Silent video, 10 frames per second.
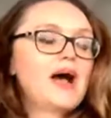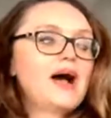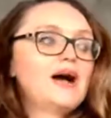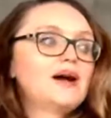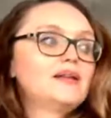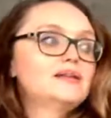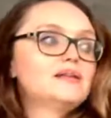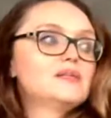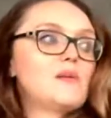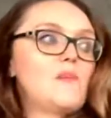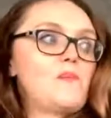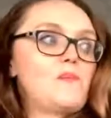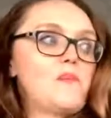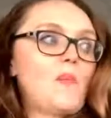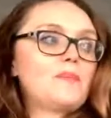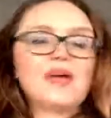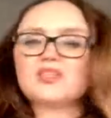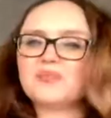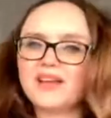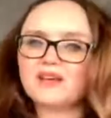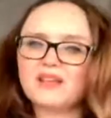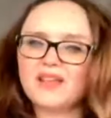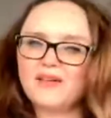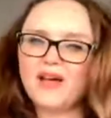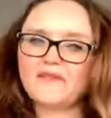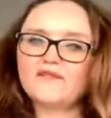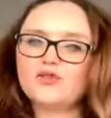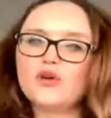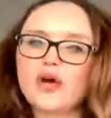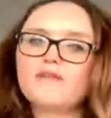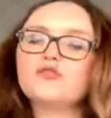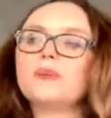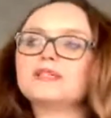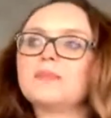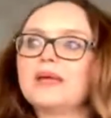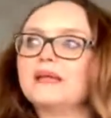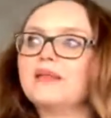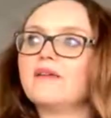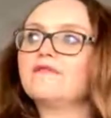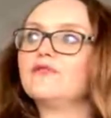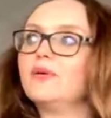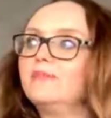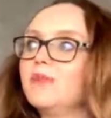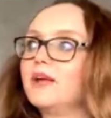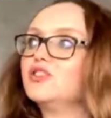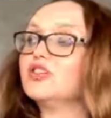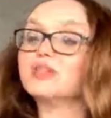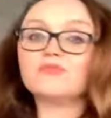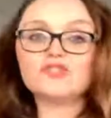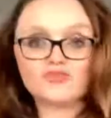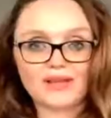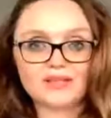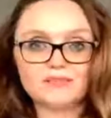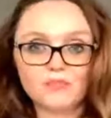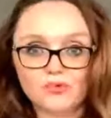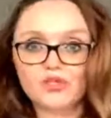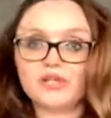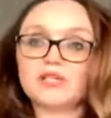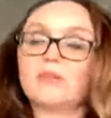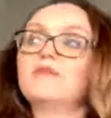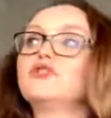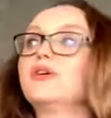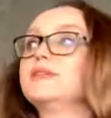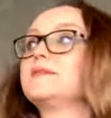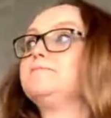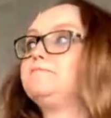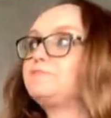And yeah, she was getting a few bits of pain in that foot and she had some restricted motion in some of her joints.